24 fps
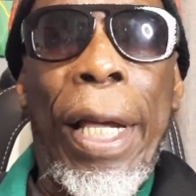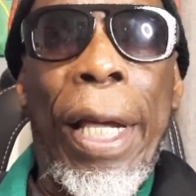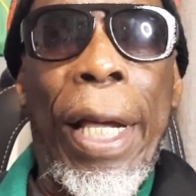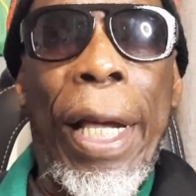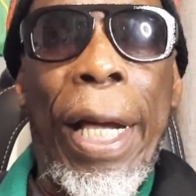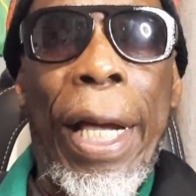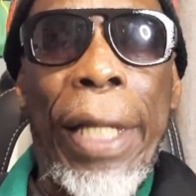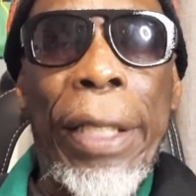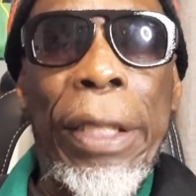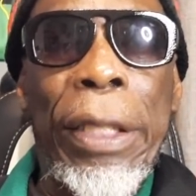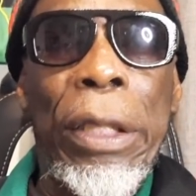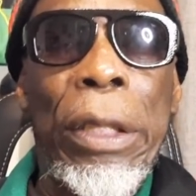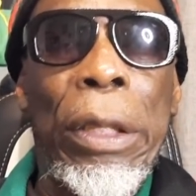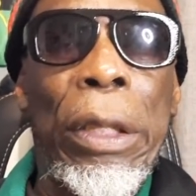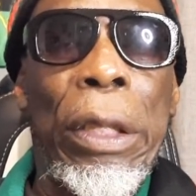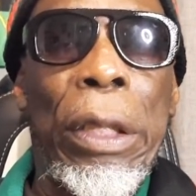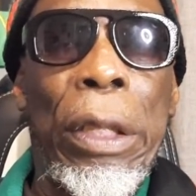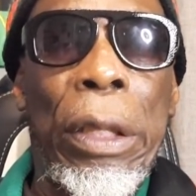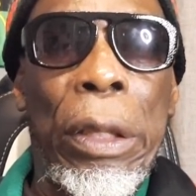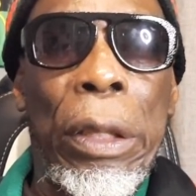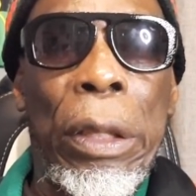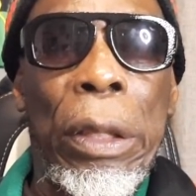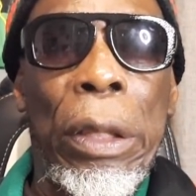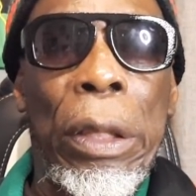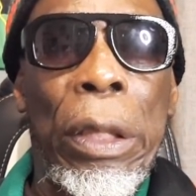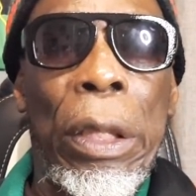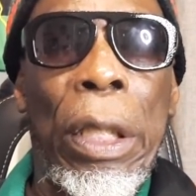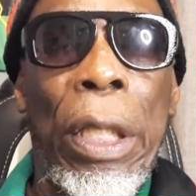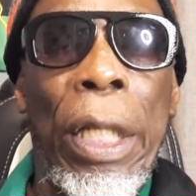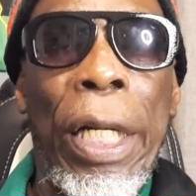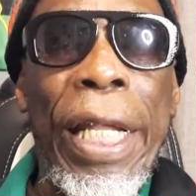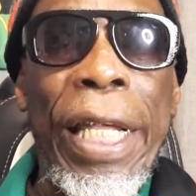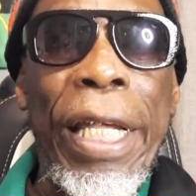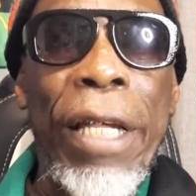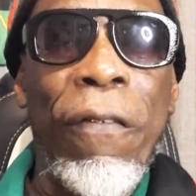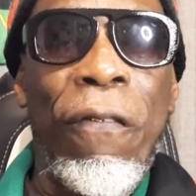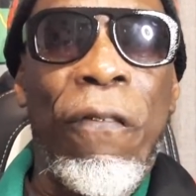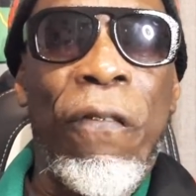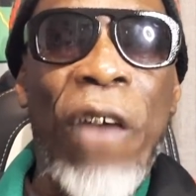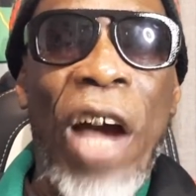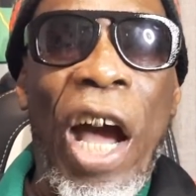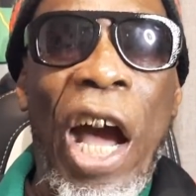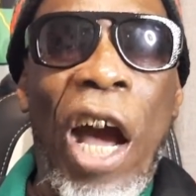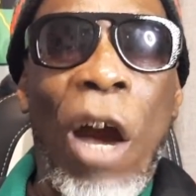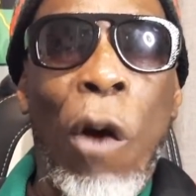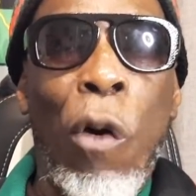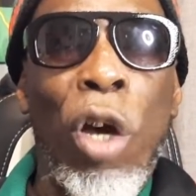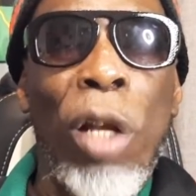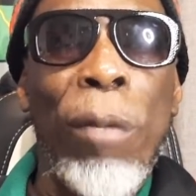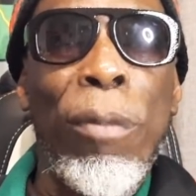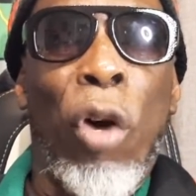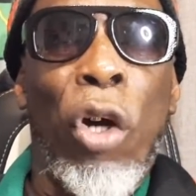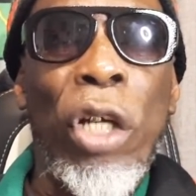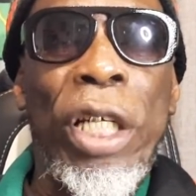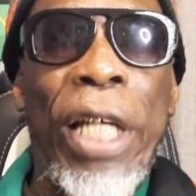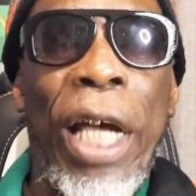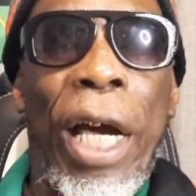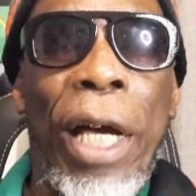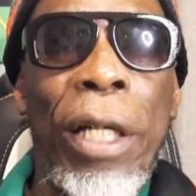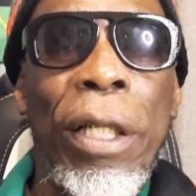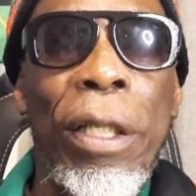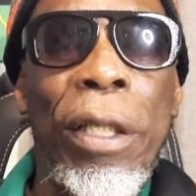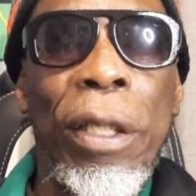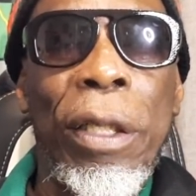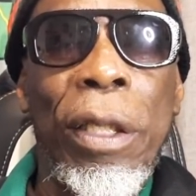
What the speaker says: and link forward butter